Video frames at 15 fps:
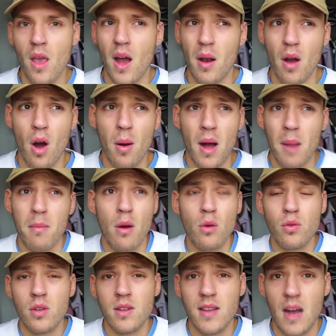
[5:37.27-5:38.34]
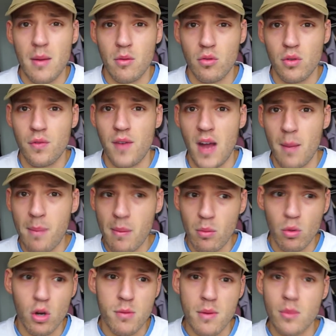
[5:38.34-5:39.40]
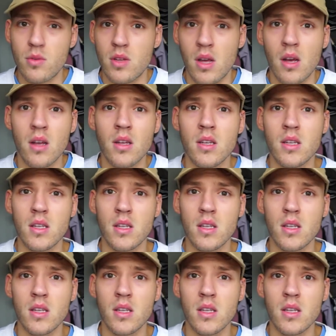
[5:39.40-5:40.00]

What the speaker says: And most of the time, you'll just find people who come up to you